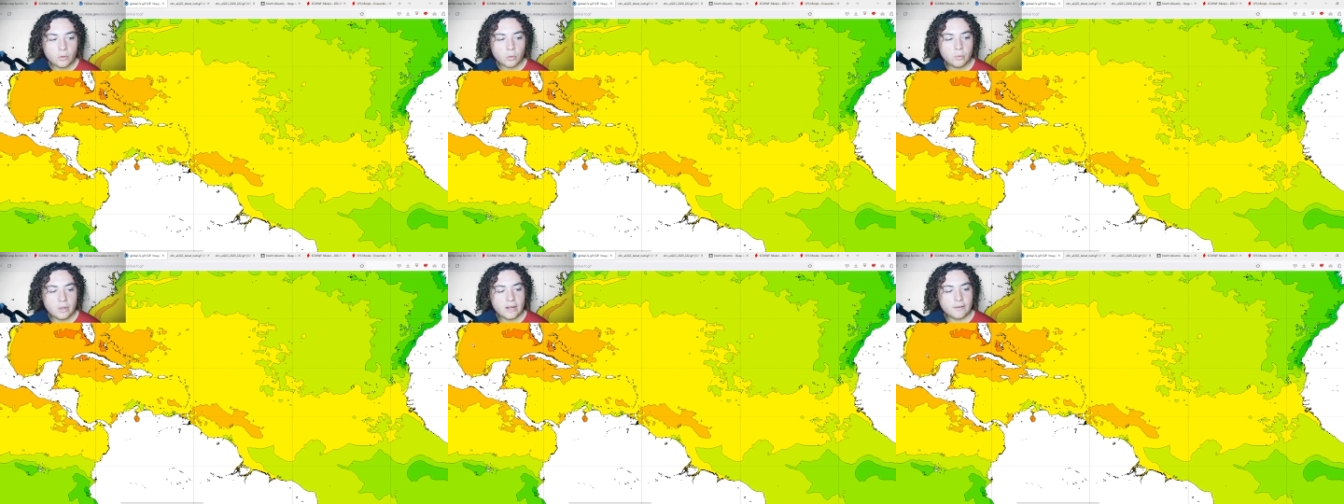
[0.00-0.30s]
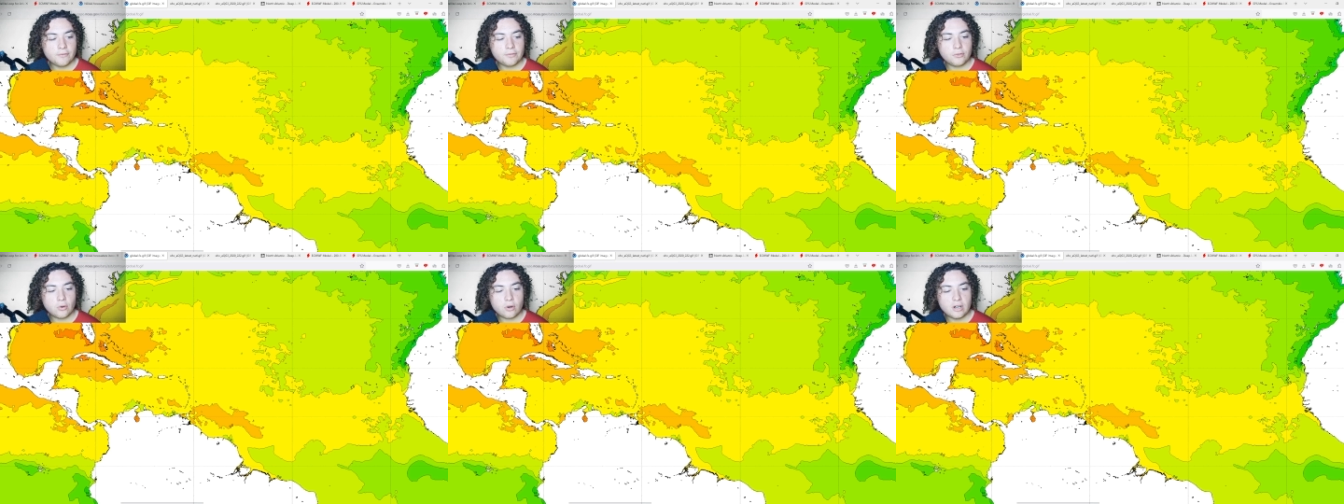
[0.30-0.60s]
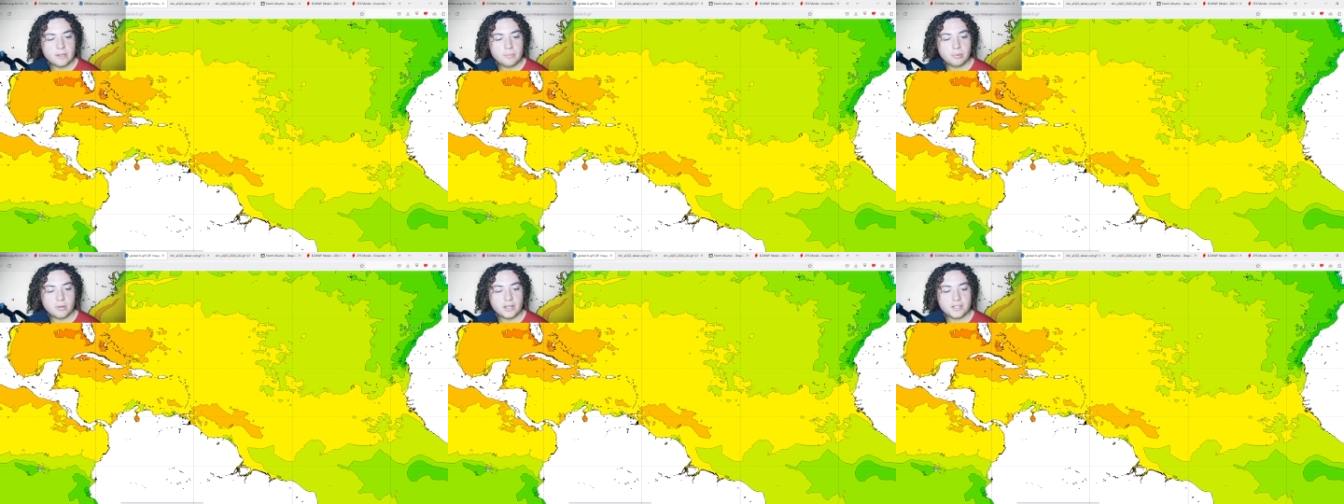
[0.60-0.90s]
we have
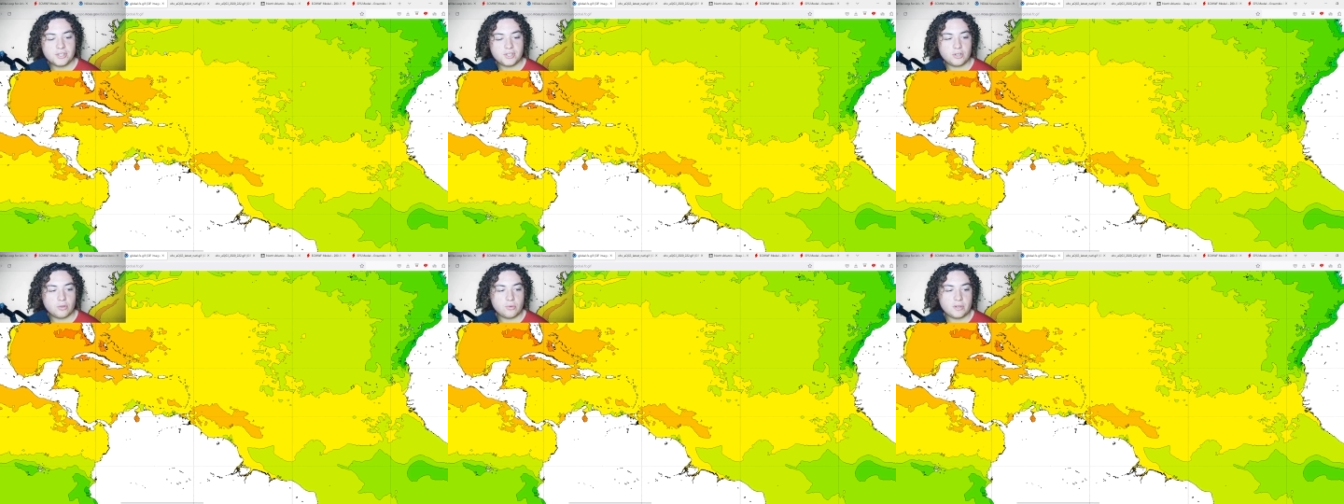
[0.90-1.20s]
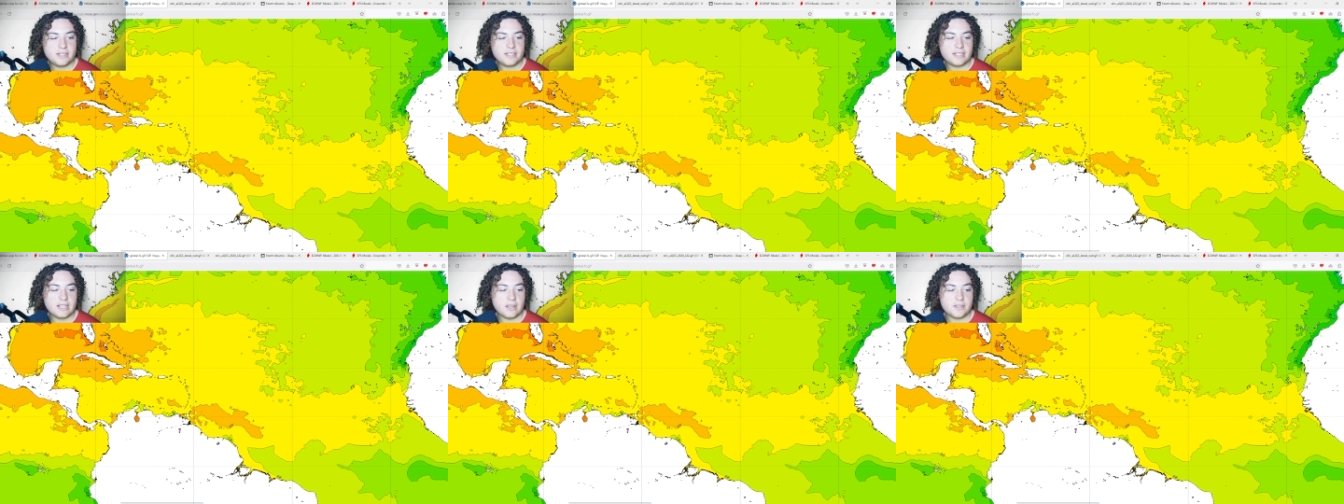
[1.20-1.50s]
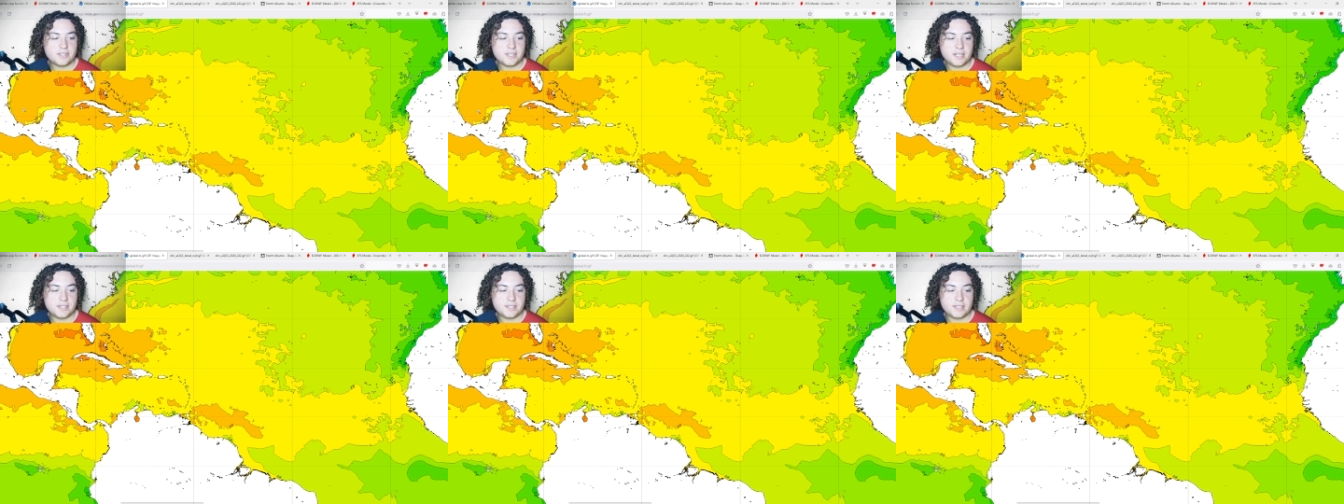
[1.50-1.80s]
30 plus degrees
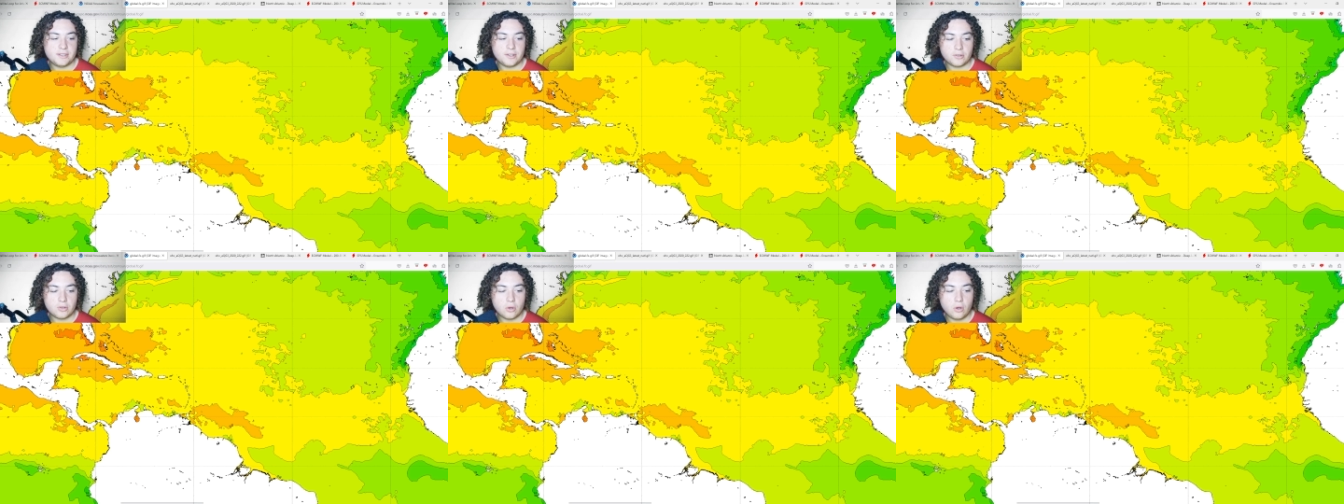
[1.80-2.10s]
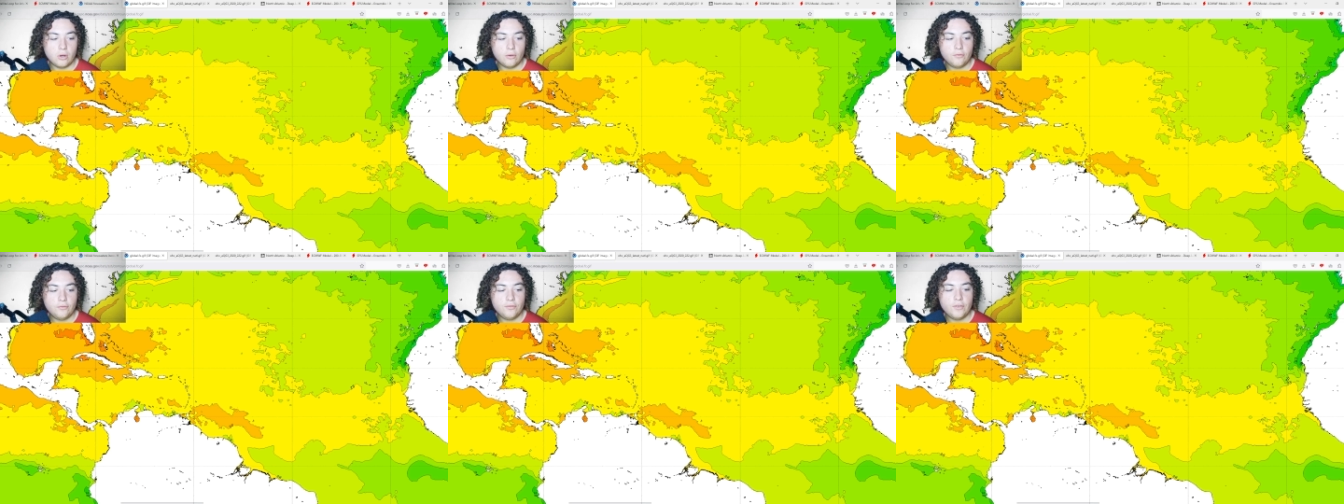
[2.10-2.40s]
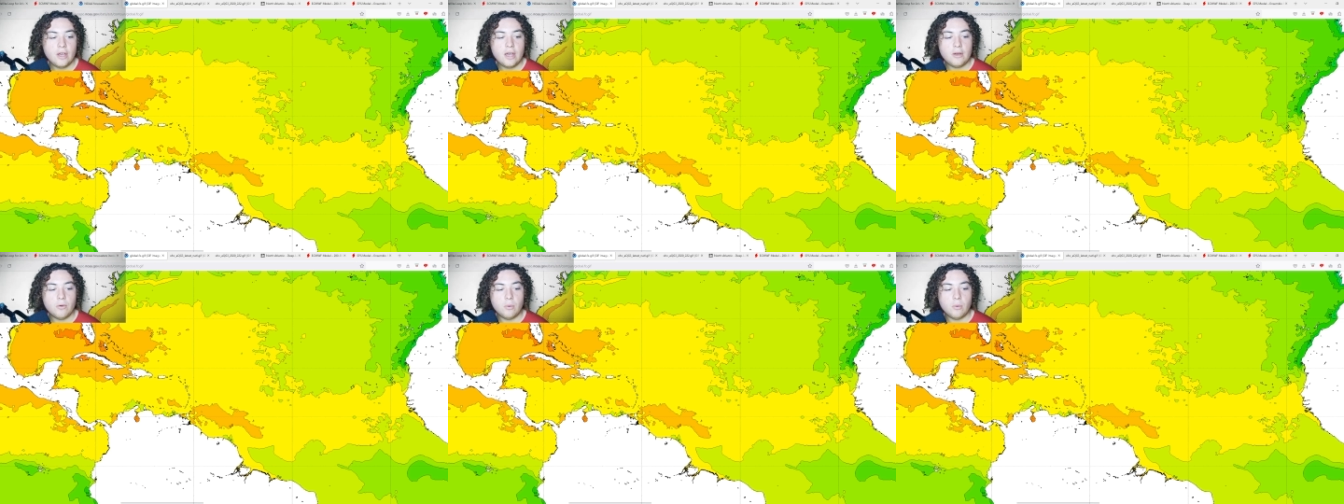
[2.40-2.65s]
Celsius in the Gulf,